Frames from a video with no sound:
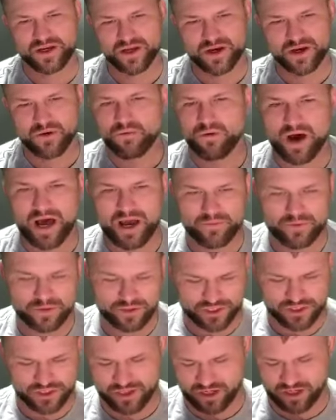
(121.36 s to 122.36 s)
why
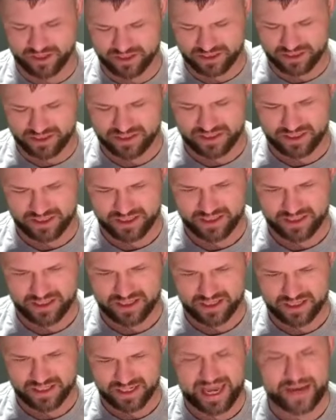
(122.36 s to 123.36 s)
would you not
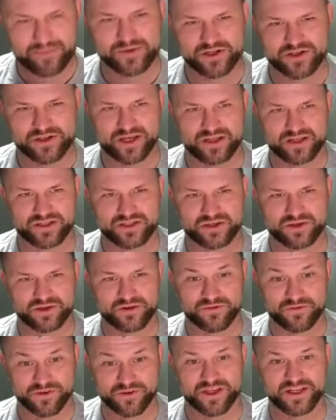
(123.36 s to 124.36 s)
capture that
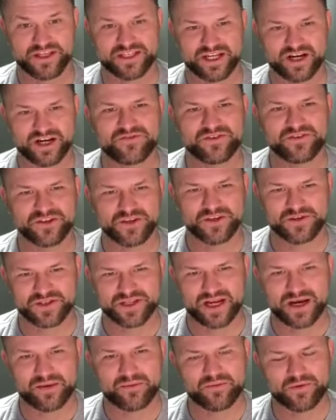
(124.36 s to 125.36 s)
solar for yourself and use
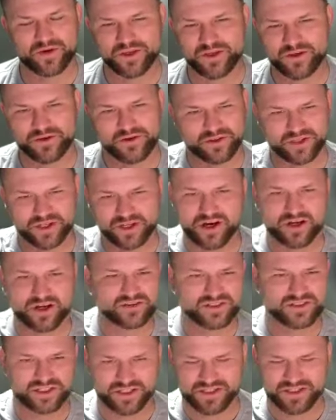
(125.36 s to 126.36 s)
it up when you only
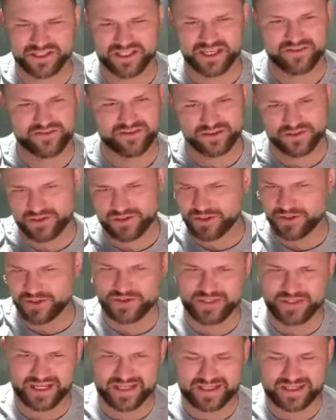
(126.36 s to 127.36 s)
got 2
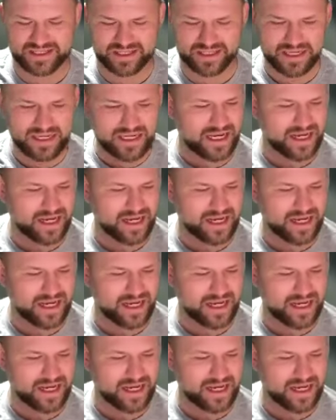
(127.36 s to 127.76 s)
cents?